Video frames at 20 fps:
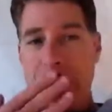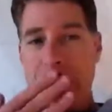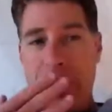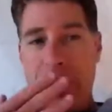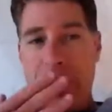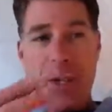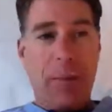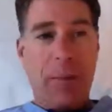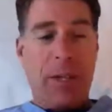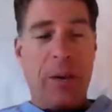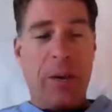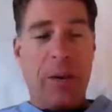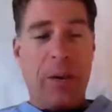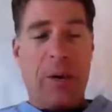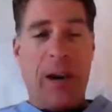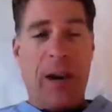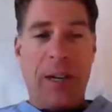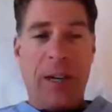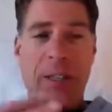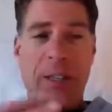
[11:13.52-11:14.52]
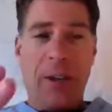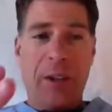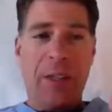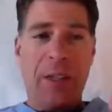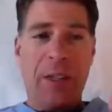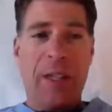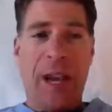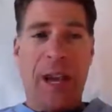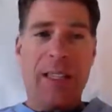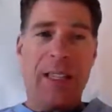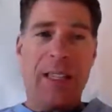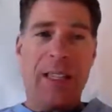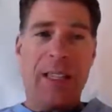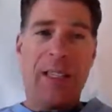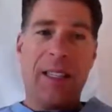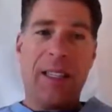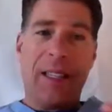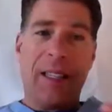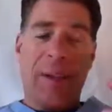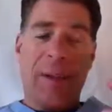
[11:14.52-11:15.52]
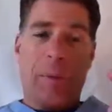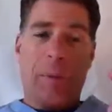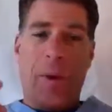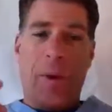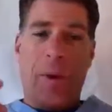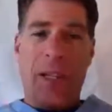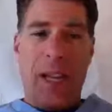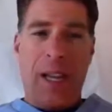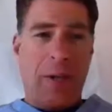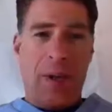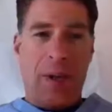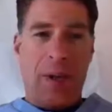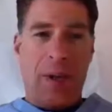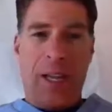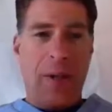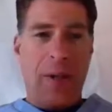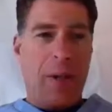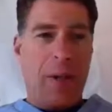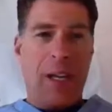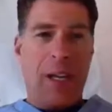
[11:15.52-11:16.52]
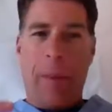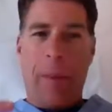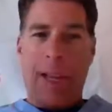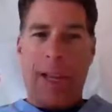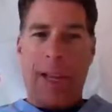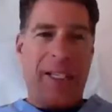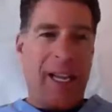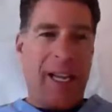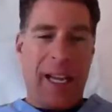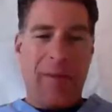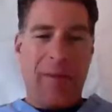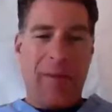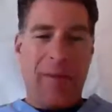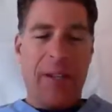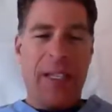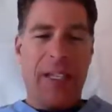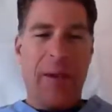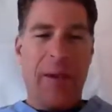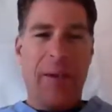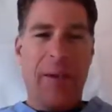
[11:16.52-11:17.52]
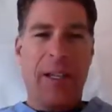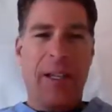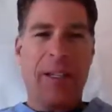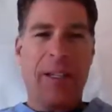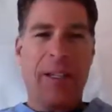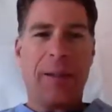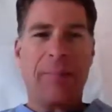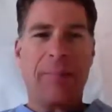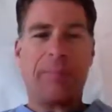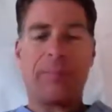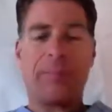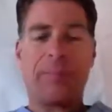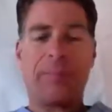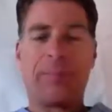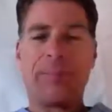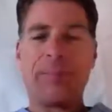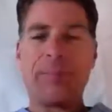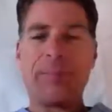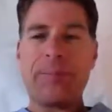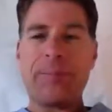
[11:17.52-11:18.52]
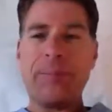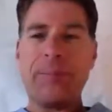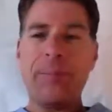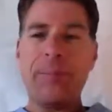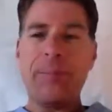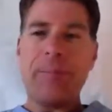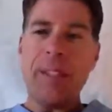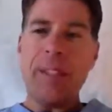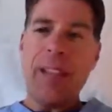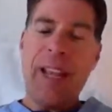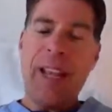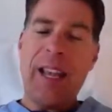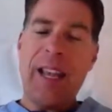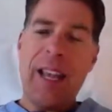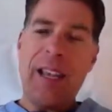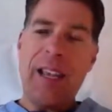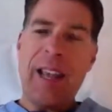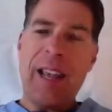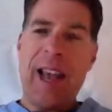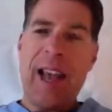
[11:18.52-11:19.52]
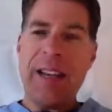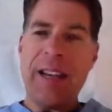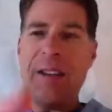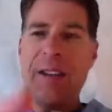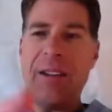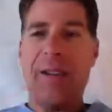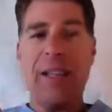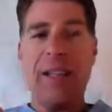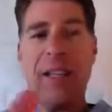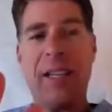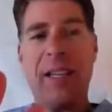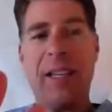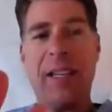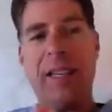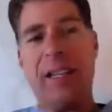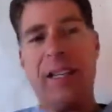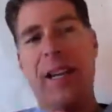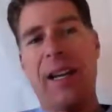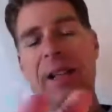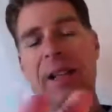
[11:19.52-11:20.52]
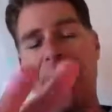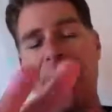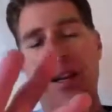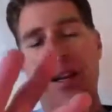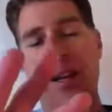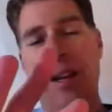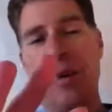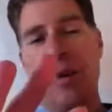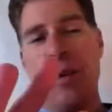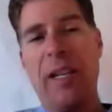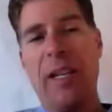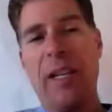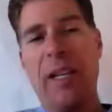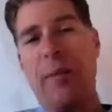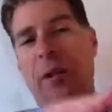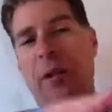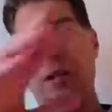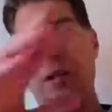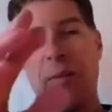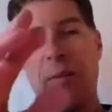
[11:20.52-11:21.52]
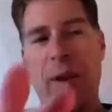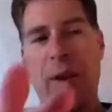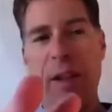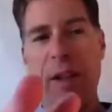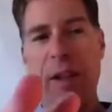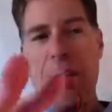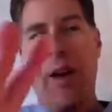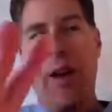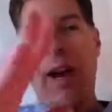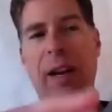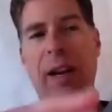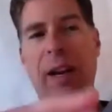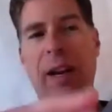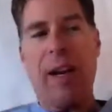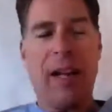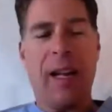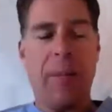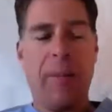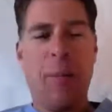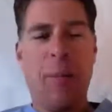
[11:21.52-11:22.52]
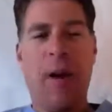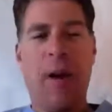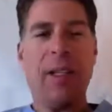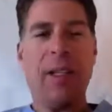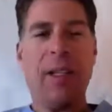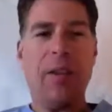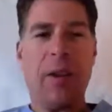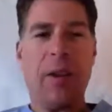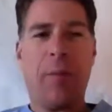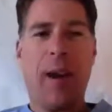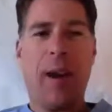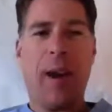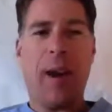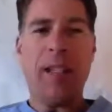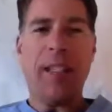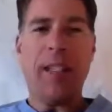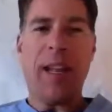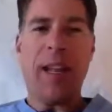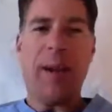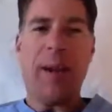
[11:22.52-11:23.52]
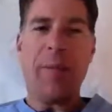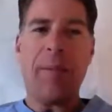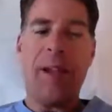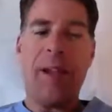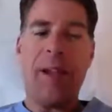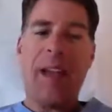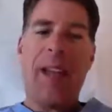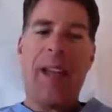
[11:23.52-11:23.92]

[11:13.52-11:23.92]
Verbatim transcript: Excuse me. So what oxytocin does is when it's released within about a second of a stimulus, and it activates, as I said, these receptors in the front of the brain and a couple ones near the brainstem,